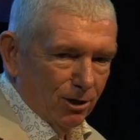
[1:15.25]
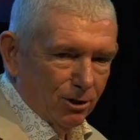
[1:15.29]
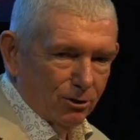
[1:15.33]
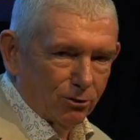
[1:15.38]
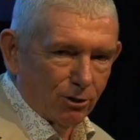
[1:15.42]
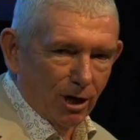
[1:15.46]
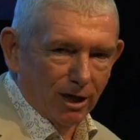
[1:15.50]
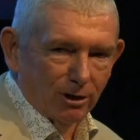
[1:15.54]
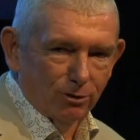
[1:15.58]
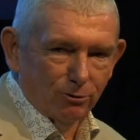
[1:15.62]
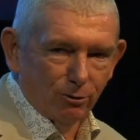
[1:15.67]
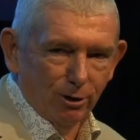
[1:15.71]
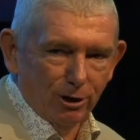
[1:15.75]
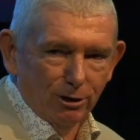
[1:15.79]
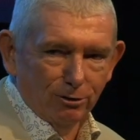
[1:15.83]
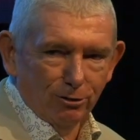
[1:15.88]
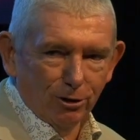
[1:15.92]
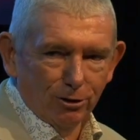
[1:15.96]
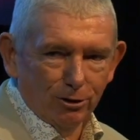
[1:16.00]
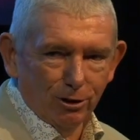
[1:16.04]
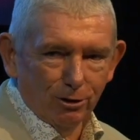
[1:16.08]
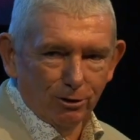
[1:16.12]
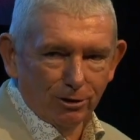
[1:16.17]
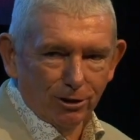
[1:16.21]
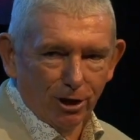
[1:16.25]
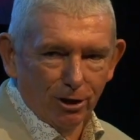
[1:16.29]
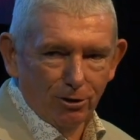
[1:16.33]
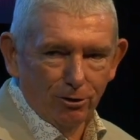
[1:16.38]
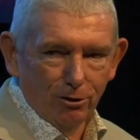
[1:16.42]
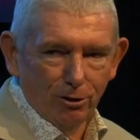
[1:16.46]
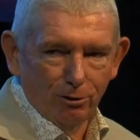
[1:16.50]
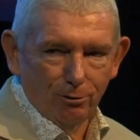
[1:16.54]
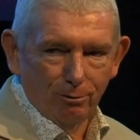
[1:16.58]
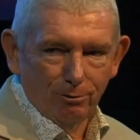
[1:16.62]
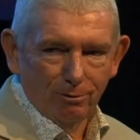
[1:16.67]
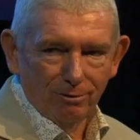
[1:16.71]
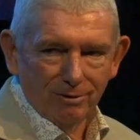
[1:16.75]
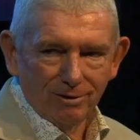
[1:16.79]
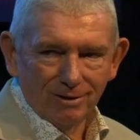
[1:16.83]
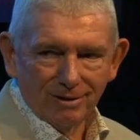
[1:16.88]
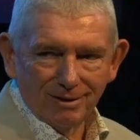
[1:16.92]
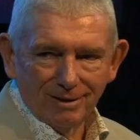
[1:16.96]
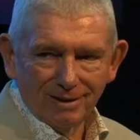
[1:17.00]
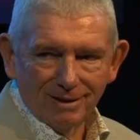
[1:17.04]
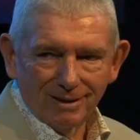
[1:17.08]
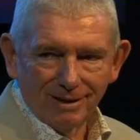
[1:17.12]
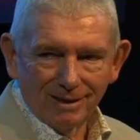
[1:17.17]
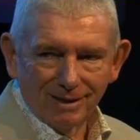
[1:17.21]
Trying to introduce a new
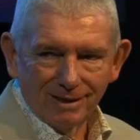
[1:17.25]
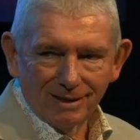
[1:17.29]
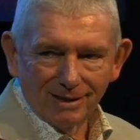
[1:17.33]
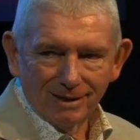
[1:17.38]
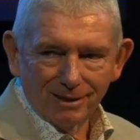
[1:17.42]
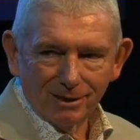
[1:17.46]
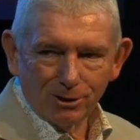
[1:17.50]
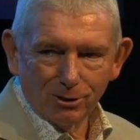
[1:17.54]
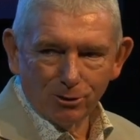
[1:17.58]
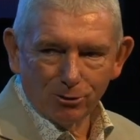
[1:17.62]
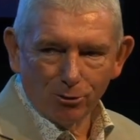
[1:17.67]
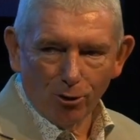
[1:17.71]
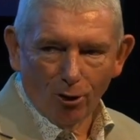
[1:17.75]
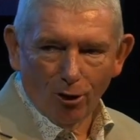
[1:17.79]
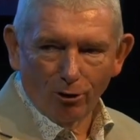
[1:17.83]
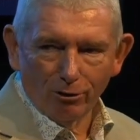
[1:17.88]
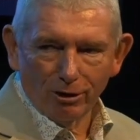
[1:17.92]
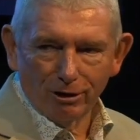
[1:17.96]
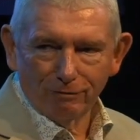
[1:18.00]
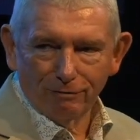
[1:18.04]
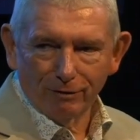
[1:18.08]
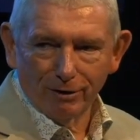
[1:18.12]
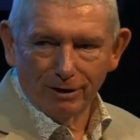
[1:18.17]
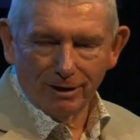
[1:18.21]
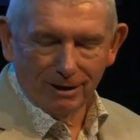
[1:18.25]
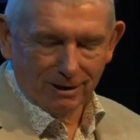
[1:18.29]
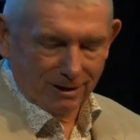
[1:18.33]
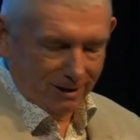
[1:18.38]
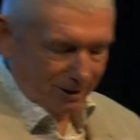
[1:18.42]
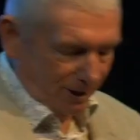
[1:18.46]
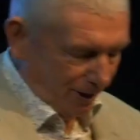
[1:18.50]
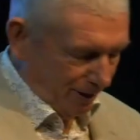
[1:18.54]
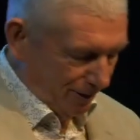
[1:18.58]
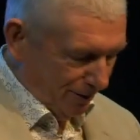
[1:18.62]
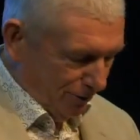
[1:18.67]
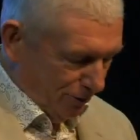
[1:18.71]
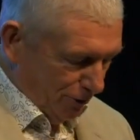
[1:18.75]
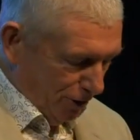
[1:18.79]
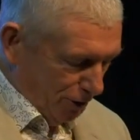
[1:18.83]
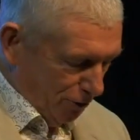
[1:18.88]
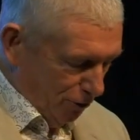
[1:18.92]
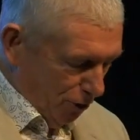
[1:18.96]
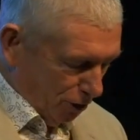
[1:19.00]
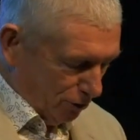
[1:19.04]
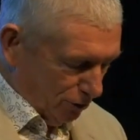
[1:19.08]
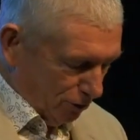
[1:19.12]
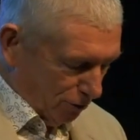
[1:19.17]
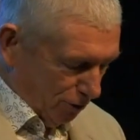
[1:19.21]
story for Easter, the
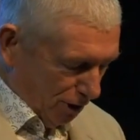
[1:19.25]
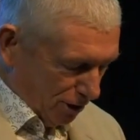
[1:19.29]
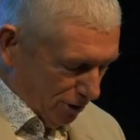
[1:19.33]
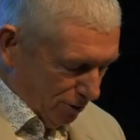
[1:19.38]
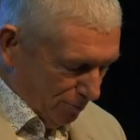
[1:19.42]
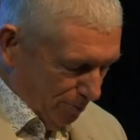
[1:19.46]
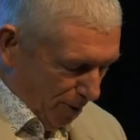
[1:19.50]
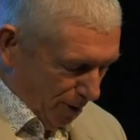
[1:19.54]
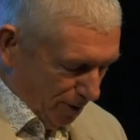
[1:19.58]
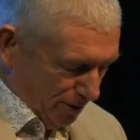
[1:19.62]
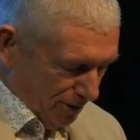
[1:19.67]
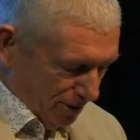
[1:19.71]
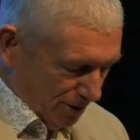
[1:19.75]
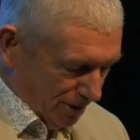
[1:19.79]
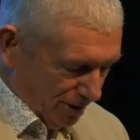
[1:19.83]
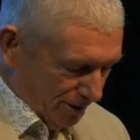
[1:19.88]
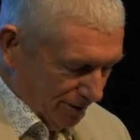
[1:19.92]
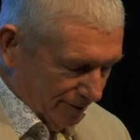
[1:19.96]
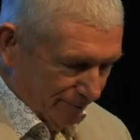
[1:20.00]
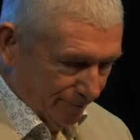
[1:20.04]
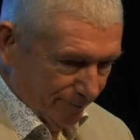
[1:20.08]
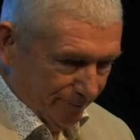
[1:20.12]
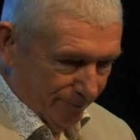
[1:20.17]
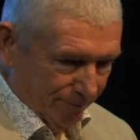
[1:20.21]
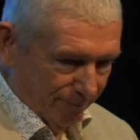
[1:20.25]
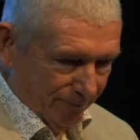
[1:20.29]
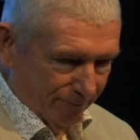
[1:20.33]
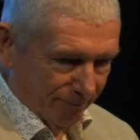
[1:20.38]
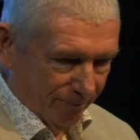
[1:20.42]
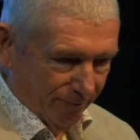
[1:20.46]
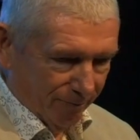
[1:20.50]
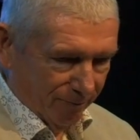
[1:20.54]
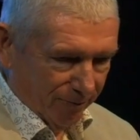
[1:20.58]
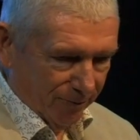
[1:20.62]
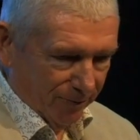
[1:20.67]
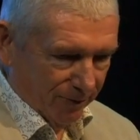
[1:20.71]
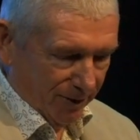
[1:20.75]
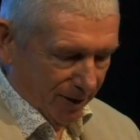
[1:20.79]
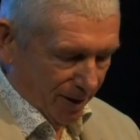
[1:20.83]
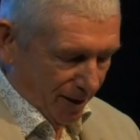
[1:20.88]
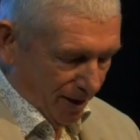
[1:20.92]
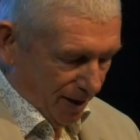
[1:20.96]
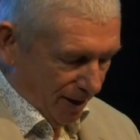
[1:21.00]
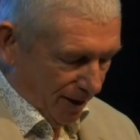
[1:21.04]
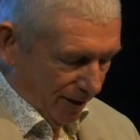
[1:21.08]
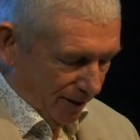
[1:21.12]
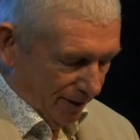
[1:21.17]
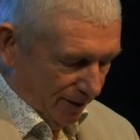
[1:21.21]
not crossed buns.
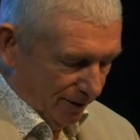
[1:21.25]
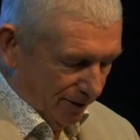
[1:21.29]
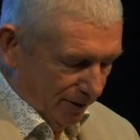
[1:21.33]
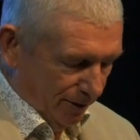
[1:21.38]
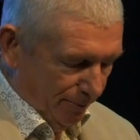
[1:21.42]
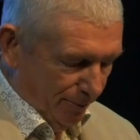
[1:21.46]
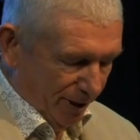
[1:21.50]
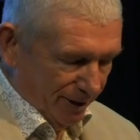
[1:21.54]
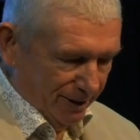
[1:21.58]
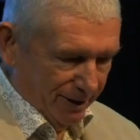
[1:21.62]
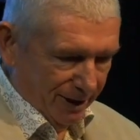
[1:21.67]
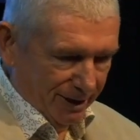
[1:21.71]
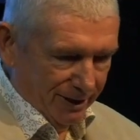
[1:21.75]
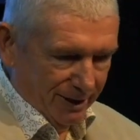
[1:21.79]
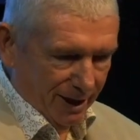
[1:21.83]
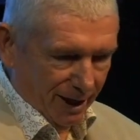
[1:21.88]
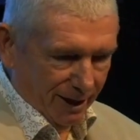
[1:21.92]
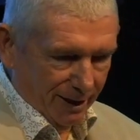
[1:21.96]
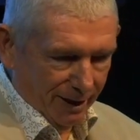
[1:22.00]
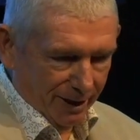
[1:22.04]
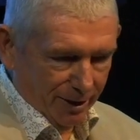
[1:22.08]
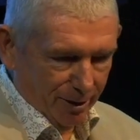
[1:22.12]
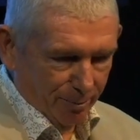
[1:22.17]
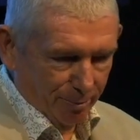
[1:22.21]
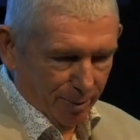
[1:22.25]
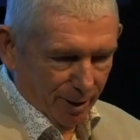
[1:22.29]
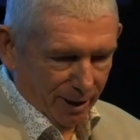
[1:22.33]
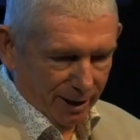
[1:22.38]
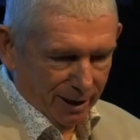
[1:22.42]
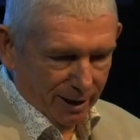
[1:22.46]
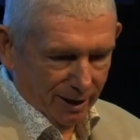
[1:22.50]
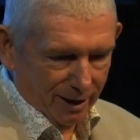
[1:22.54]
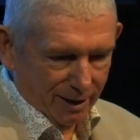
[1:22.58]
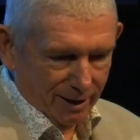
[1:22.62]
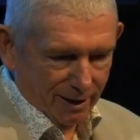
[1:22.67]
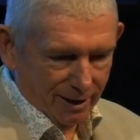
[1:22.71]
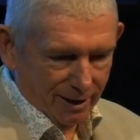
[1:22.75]
You might need that later, Billy.